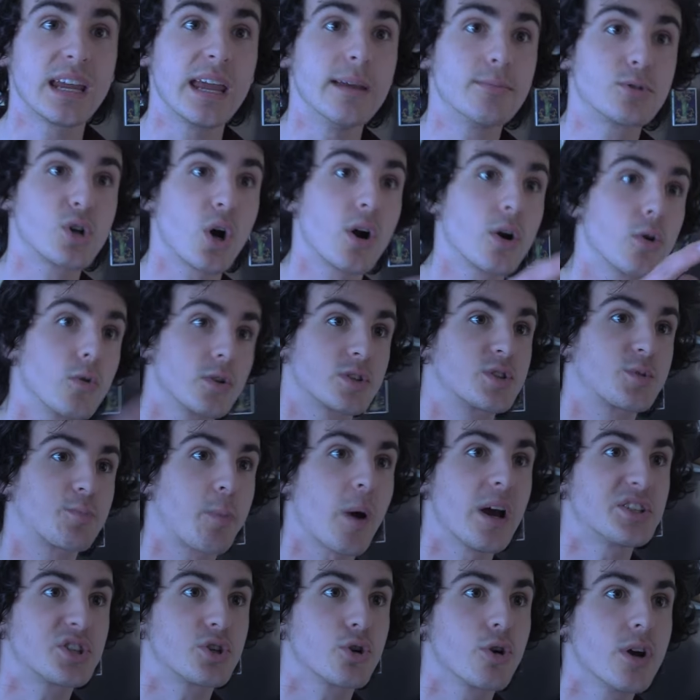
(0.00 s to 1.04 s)
keep trying to
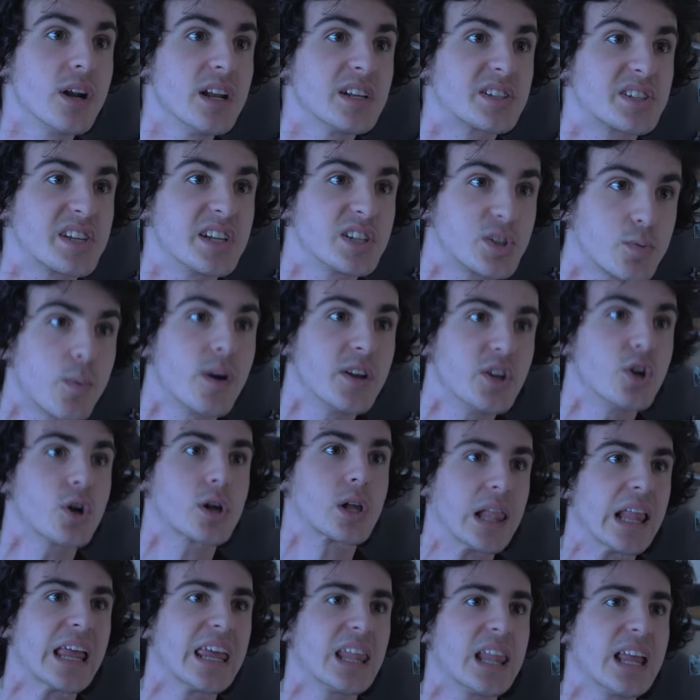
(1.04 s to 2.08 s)
express your innocence when you're
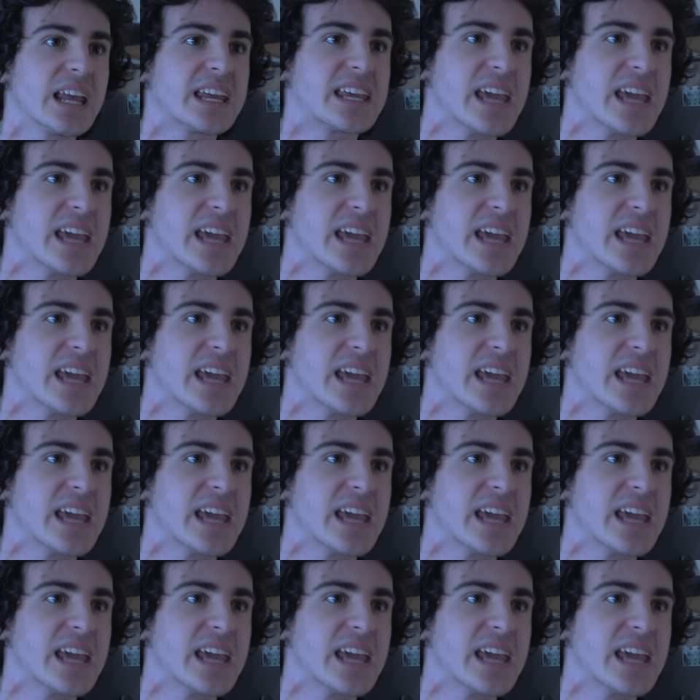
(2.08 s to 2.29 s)
clearly